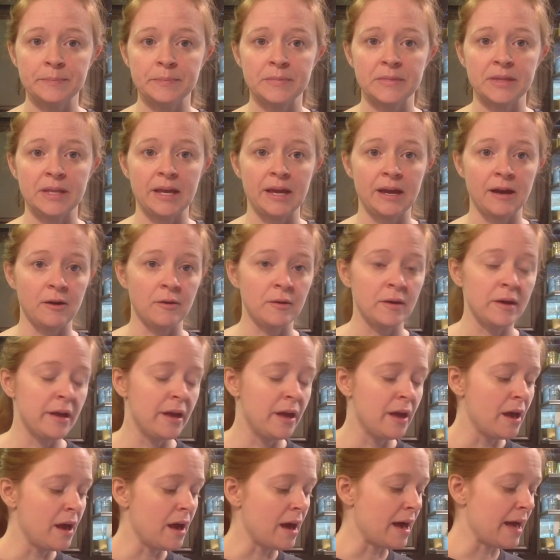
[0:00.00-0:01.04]
Now,
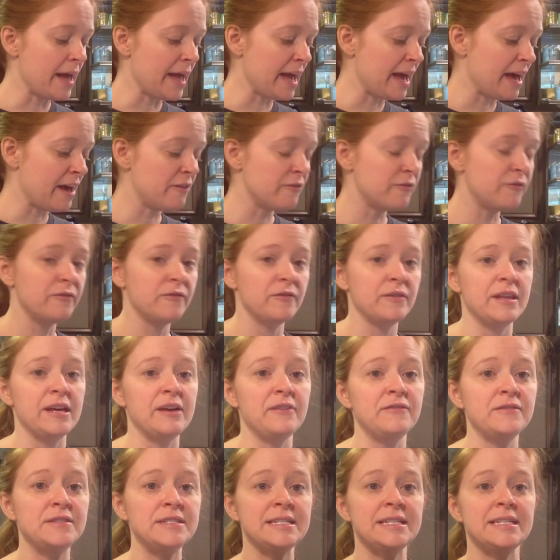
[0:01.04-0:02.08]
I have
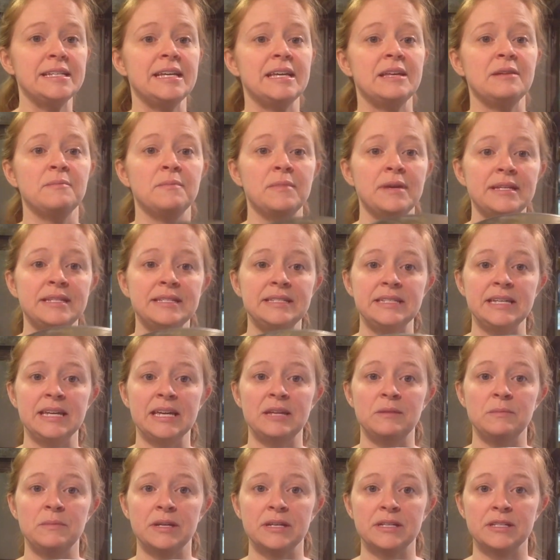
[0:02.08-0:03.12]
left it in my
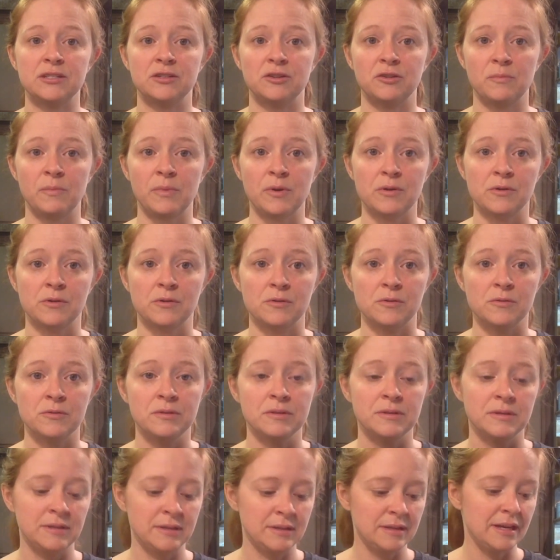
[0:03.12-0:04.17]
stand mixer bowl
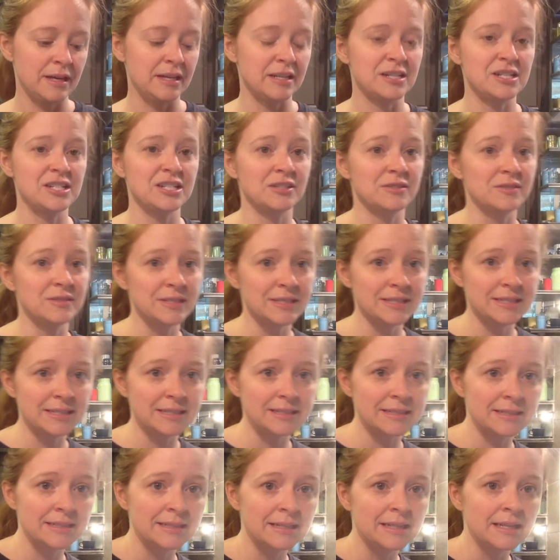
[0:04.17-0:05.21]
and chilled it,